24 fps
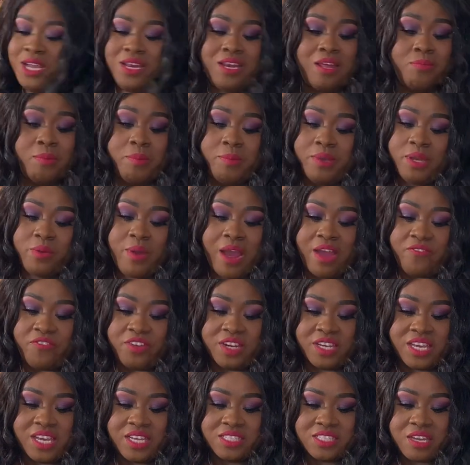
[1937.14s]
Let me be quiet for the
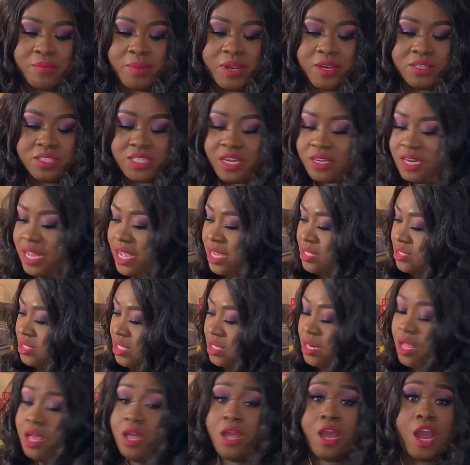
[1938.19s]
kids coming here and start dancing.
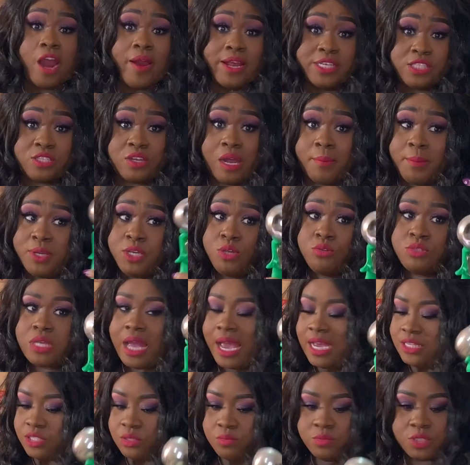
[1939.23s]
All right, so I'm gonna use an
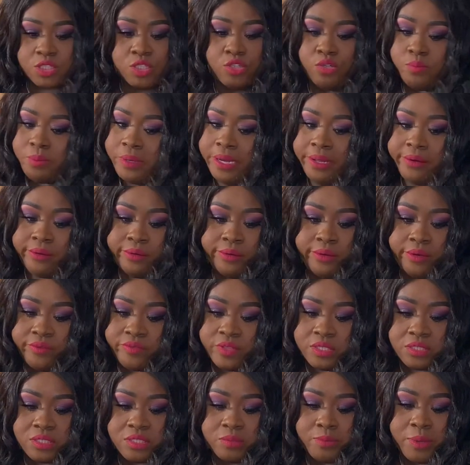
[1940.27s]
ice cream scooper. I don't know if
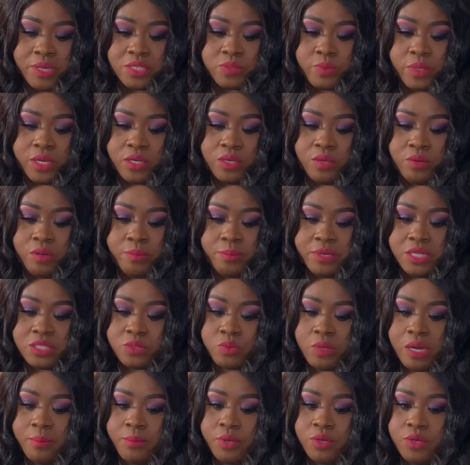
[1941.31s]
this is the best way to do it, but this is
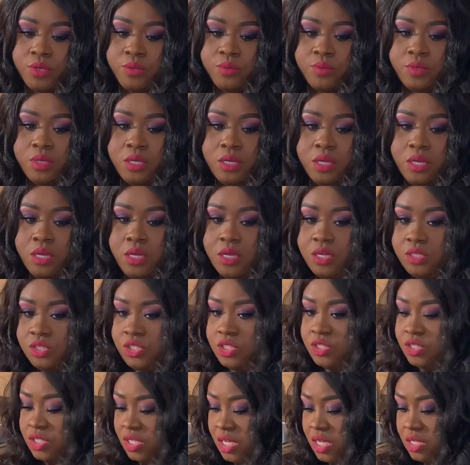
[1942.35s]
what I'm gonna do,
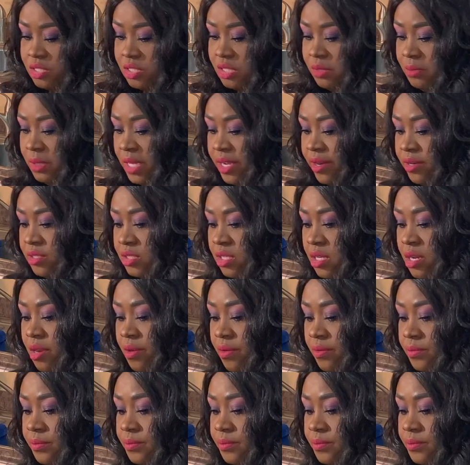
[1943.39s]
just to get some layers in there.